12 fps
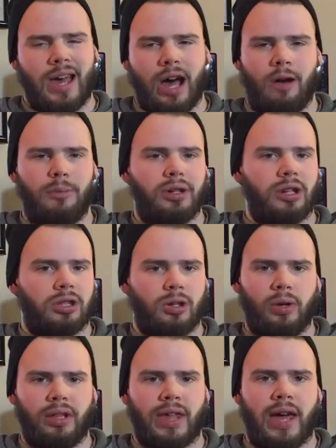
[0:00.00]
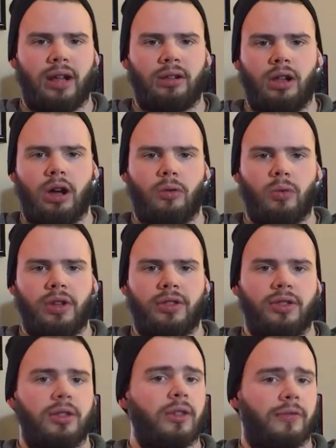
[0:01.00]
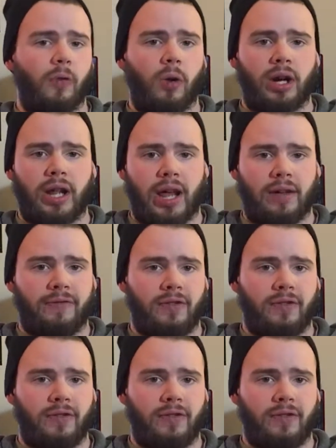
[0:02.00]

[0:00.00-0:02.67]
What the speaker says: I'll be doing that along with the 4K